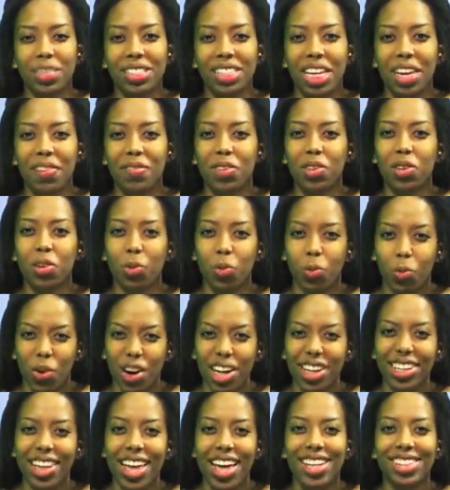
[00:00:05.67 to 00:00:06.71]
is giving you
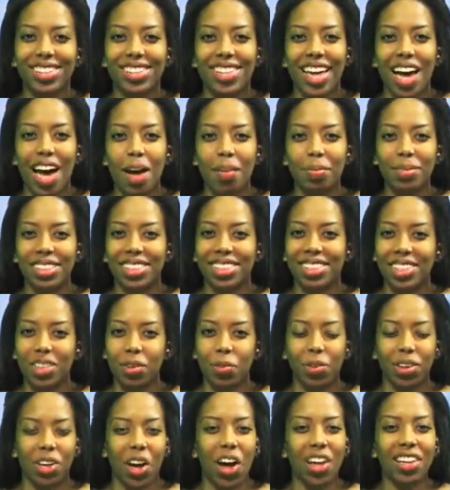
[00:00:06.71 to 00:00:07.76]
one last time to see
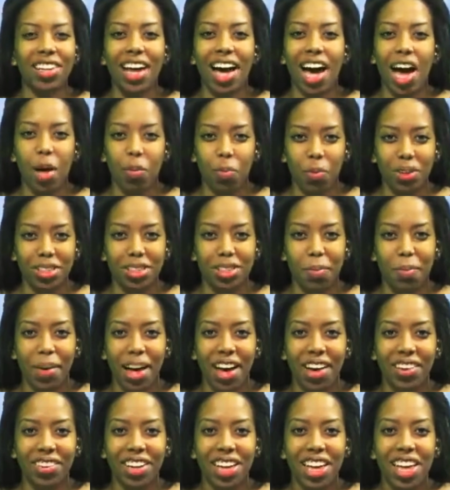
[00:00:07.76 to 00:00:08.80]
what all the hype was
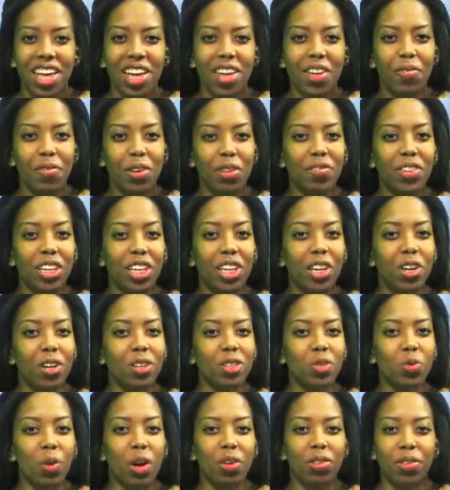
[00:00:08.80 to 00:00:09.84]
about. 50 years
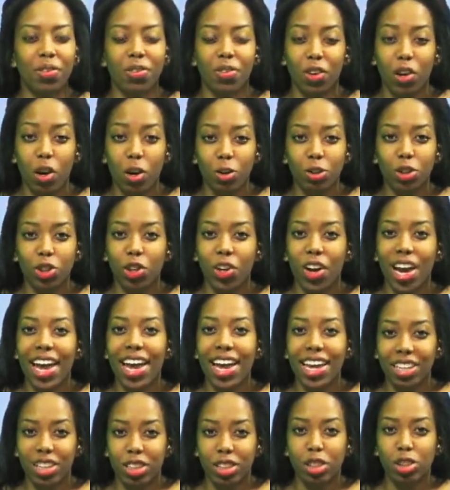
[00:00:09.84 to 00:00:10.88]
worth of culture
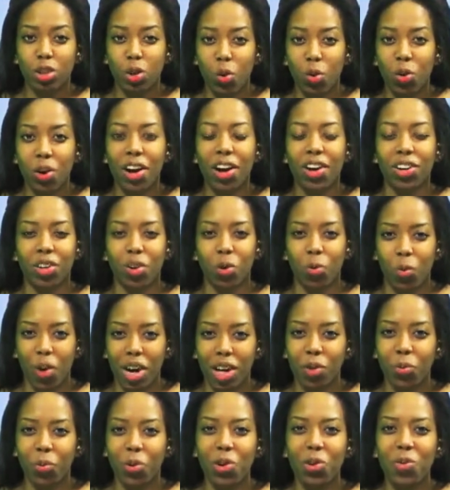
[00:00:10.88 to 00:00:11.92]
and couture under
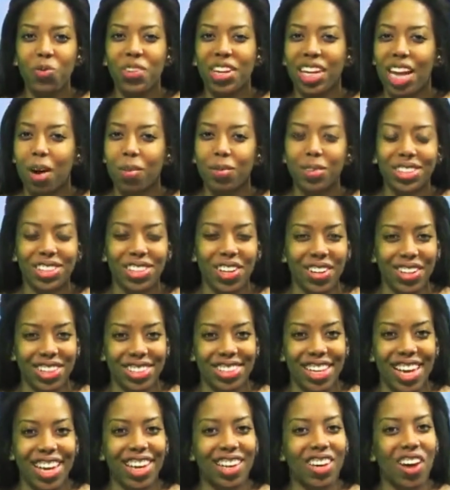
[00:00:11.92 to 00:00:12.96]
one roof, and I was there to
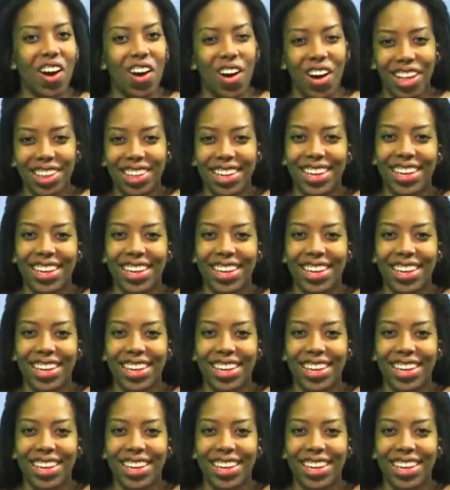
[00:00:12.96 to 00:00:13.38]
take it all